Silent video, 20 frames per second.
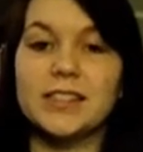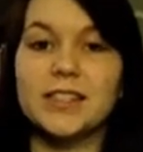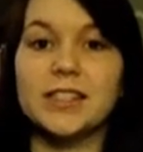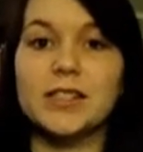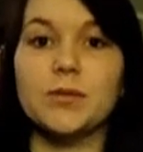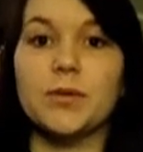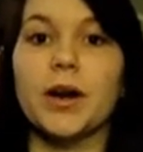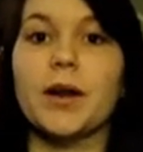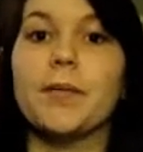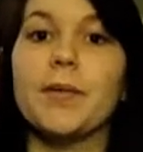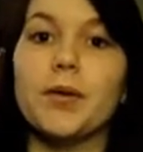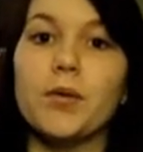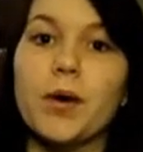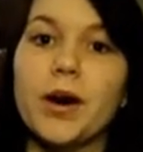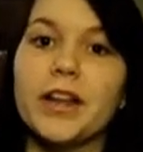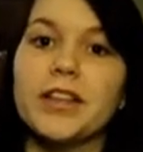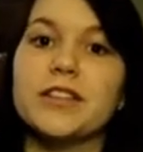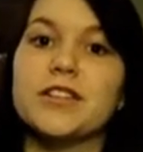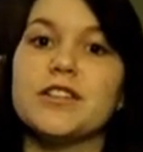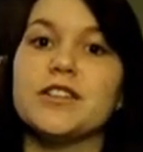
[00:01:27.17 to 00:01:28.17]
this is what I've been
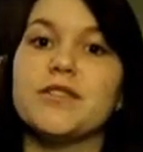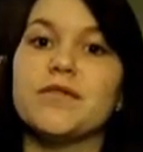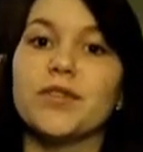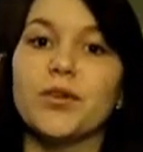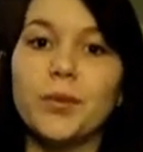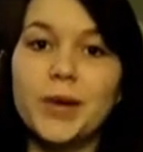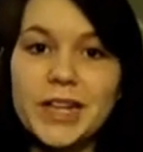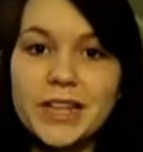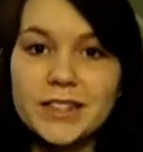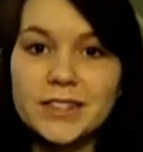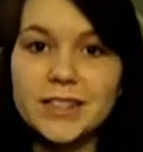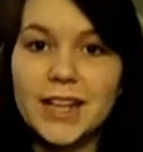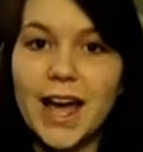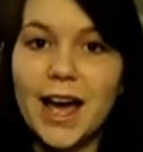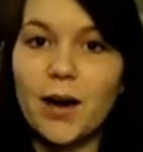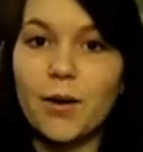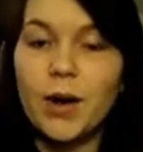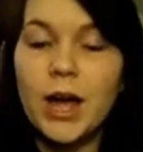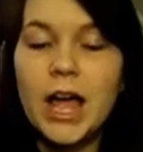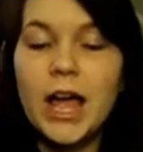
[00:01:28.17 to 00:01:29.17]
wanting to do for weeks
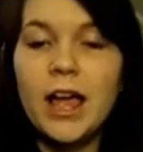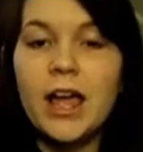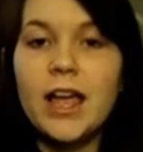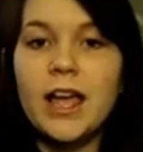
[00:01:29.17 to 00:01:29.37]
now